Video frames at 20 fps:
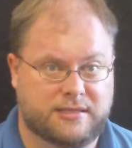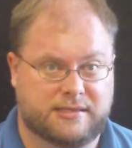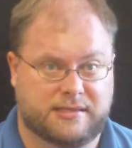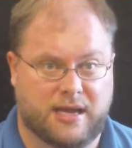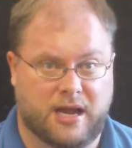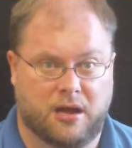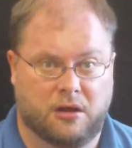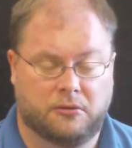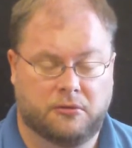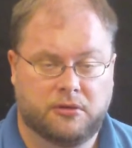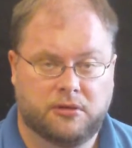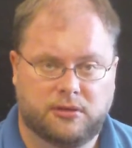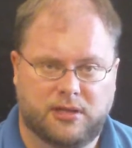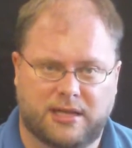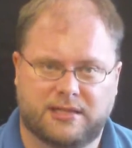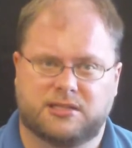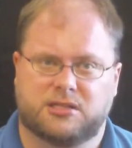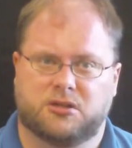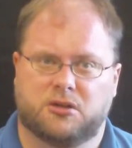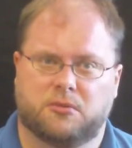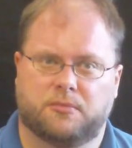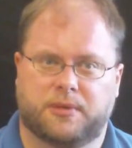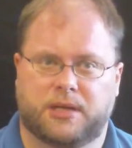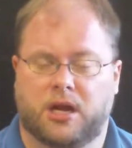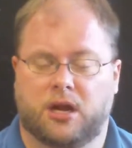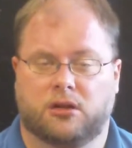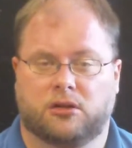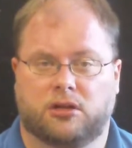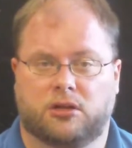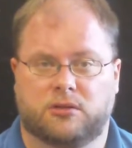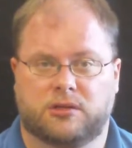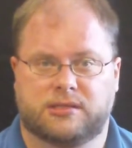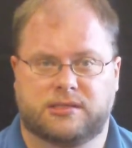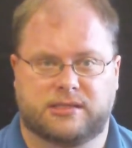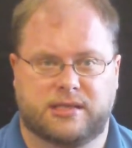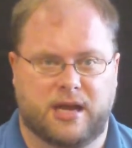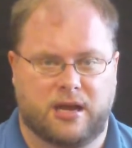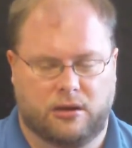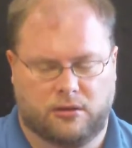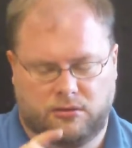sound. That's going to be our lowest
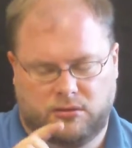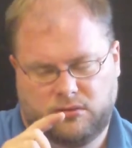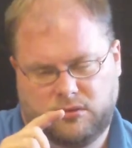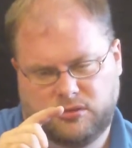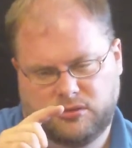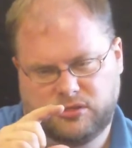sound.